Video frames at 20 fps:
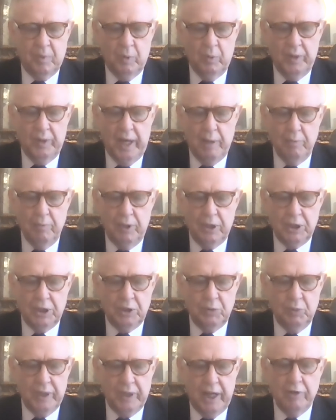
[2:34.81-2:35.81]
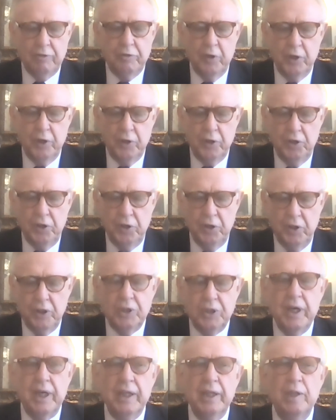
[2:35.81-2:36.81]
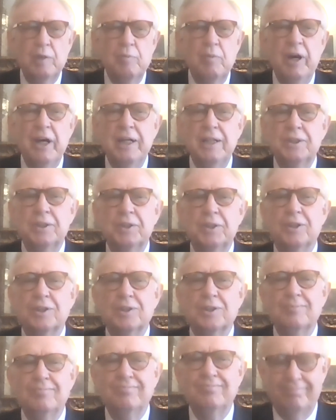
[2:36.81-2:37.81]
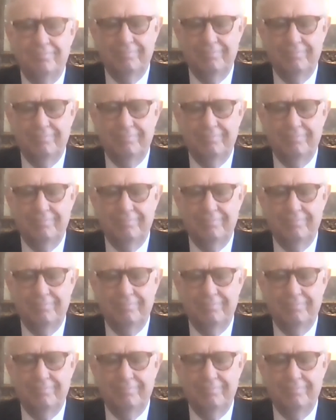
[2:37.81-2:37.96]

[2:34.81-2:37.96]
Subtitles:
Without further ado, Shelly, the mic is yours.